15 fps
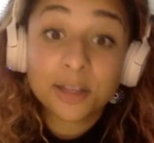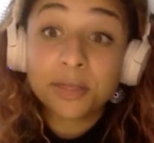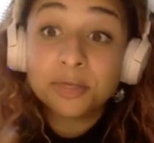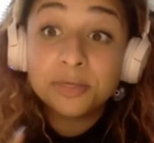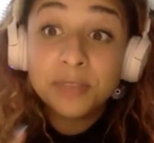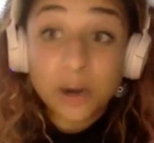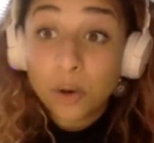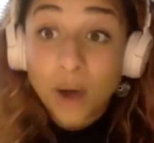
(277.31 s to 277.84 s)

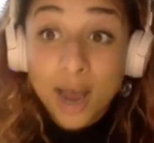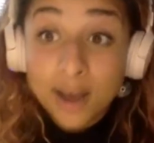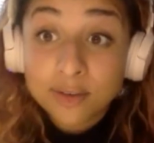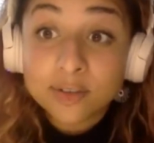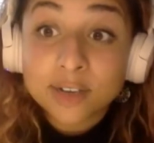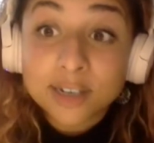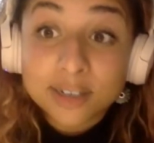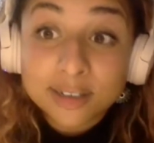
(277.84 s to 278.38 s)
Okay. They don't have
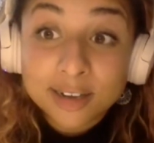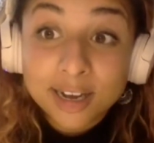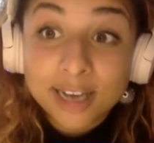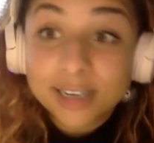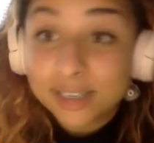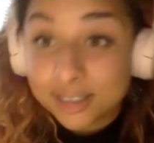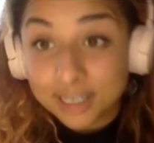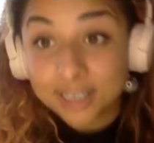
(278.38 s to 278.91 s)
it, it
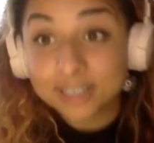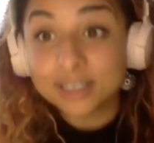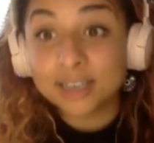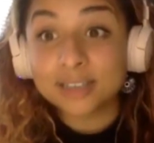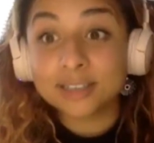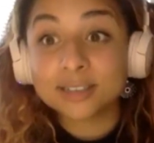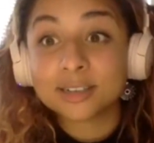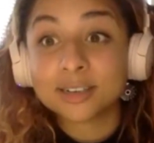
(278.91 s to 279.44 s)
doesn't
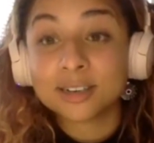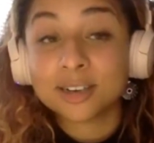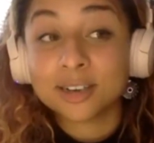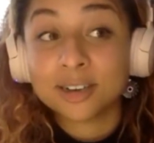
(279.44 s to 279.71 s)
exist.